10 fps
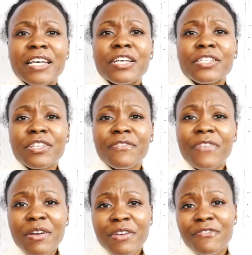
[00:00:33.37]
So the
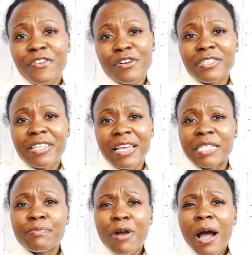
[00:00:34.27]
very first thing
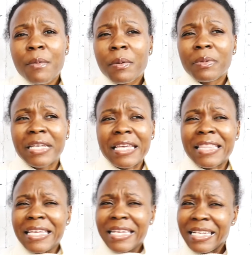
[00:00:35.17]
is probably
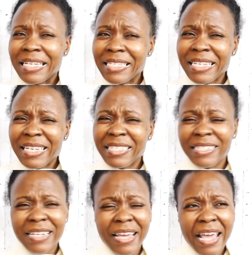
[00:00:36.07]
the
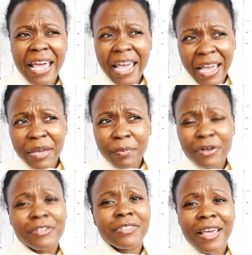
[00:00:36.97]
easiest hack
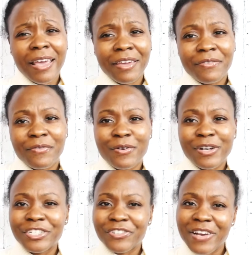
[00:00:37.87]
per se
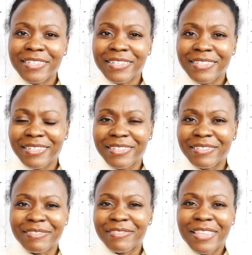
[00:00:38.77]
for dresses
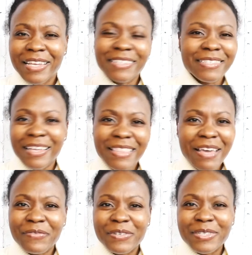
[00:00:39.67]
and things like
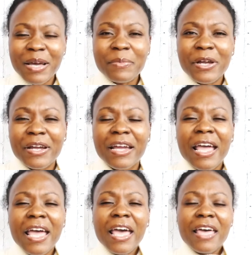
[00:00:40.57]
that for summer.
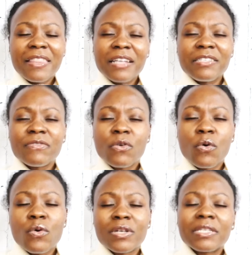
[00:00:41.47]
And that's of
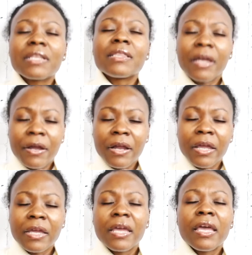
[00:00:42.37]
course
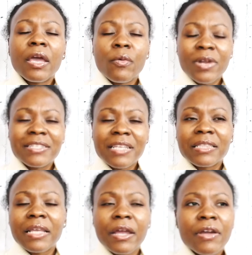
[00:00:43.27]
layering. And when I say
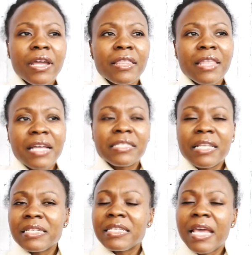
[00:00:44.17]
layering, that's
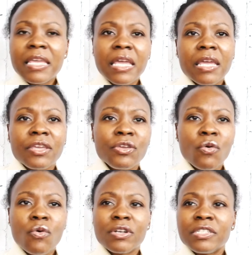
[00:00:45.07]
like taking
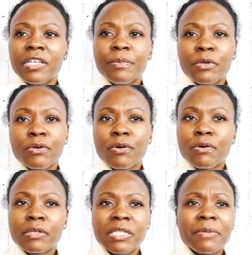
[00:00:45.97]
your
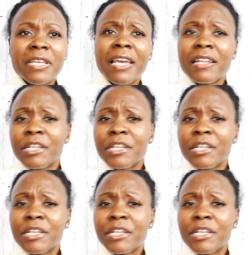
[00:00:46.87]
typical spaghetti